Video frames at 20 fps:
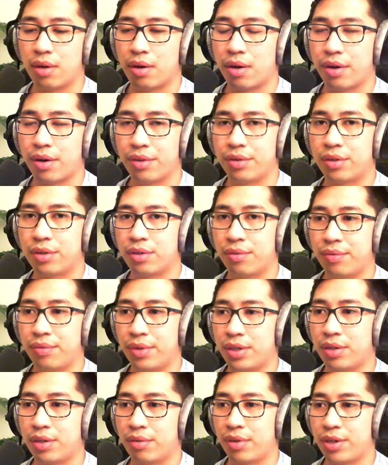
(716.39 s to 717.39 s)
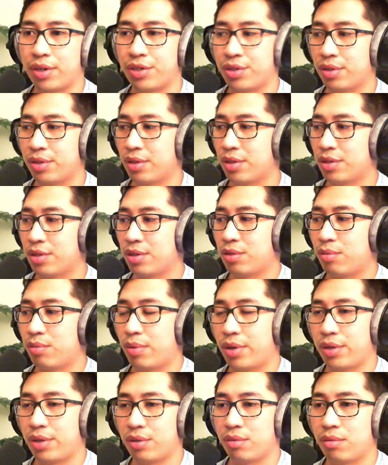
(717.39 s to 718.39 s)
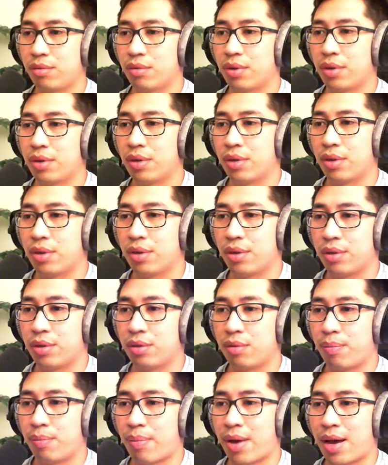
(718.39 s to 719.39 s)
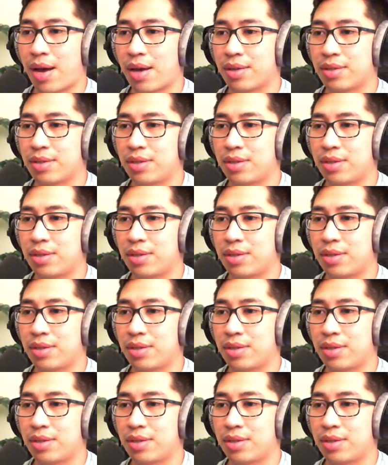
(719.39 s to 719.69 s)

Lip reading: other configuration, this is where you pass